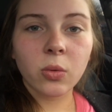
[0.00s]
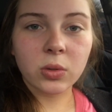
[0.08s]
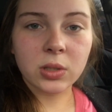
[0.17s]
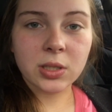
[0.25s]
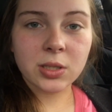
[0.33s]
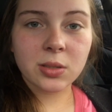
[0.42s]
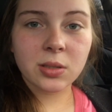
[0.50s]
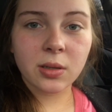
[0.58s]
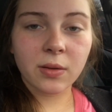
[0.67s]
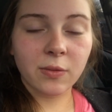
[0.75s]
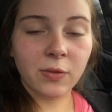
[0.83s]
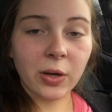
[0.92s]
was
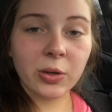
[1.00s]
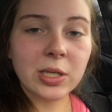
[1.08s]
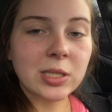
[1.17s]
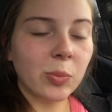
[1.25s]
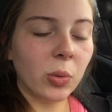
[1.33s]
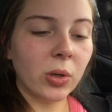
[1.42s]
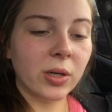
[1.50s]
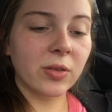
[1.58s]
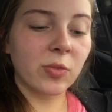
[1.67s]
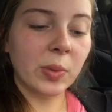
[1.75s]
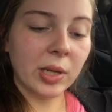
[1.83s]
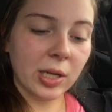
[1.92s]
very
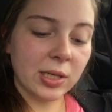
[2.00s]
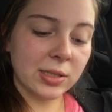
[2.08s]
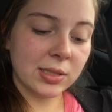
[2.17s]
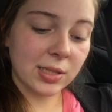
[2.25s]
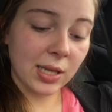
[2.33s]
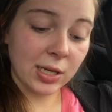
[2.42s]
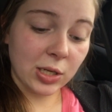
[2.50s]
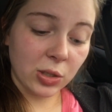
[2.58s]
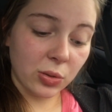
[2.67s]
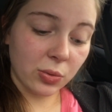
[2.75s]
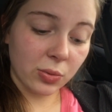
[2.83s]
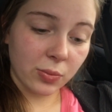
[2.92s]
supportive because they
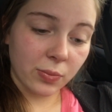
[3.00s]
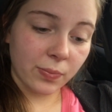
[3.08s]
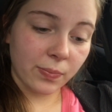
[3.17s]
knew